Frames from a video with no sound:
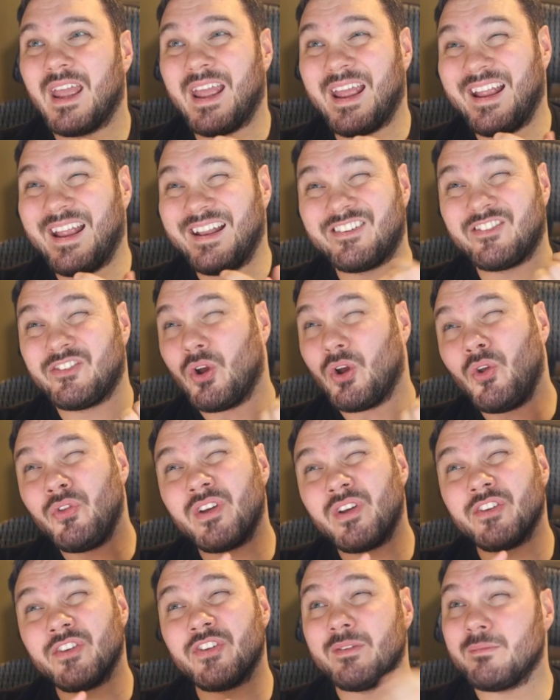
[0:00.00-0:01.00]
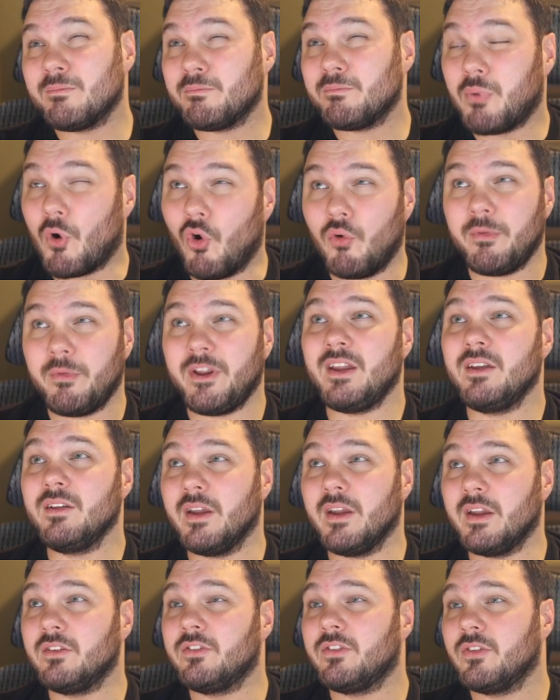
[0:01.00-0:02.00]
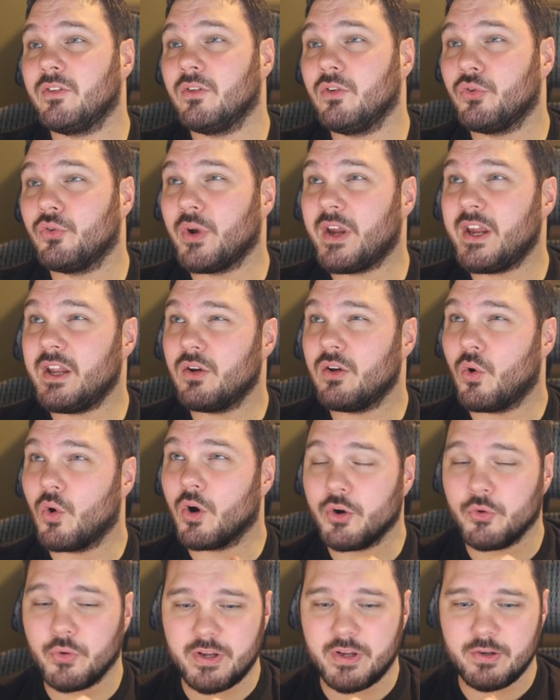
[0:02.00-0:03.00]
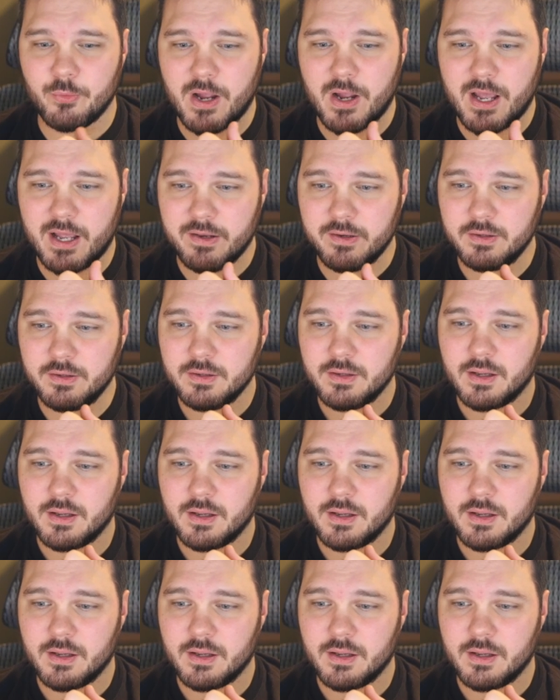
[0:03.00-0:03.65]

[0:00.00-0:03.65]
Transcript: Still doesn't pull me into green or green-red,